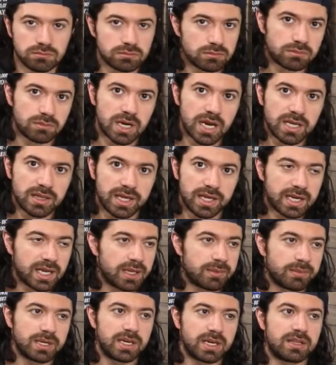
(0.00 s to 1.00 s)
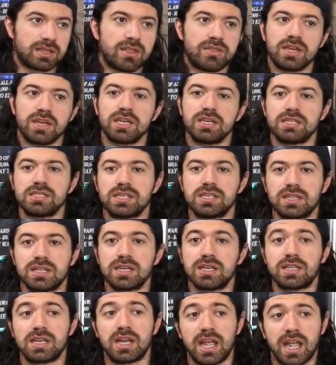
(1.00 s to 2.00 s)
Right? Like I mean, and the thing is at the
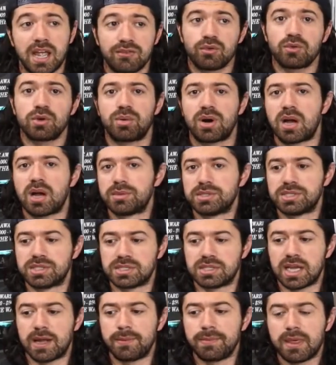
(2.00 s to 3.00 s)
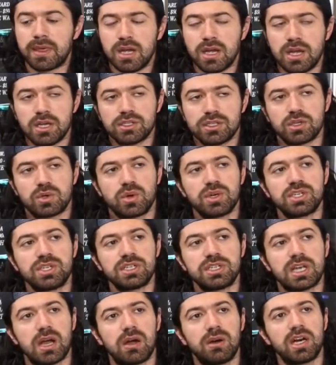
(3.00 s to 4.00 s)
end of the day, everyone promises that. So the question
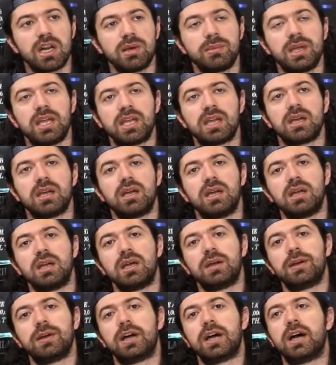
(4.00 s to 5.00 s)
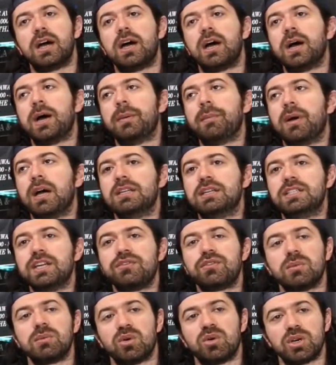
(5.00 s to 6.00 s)
is how can I make um, a
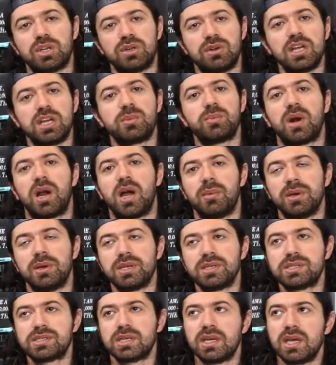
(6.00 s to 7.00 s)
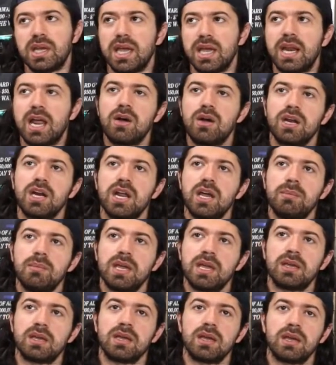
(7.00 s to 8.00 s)
different, more unique promise, and how can I
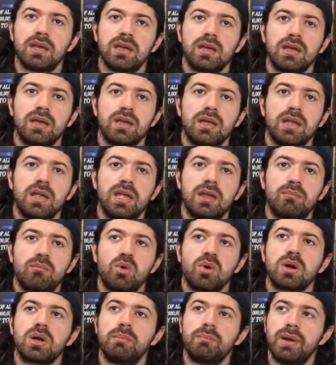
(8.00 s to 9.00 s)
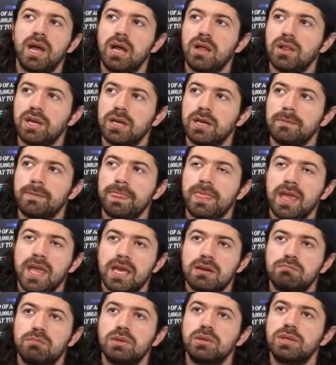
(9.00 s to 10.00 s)
make it more compelling
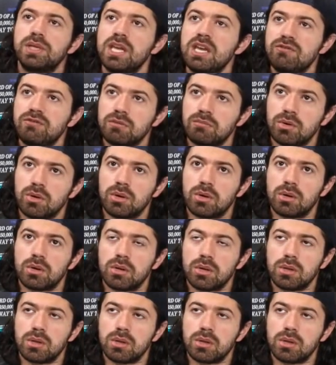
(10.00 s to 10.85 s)
and believable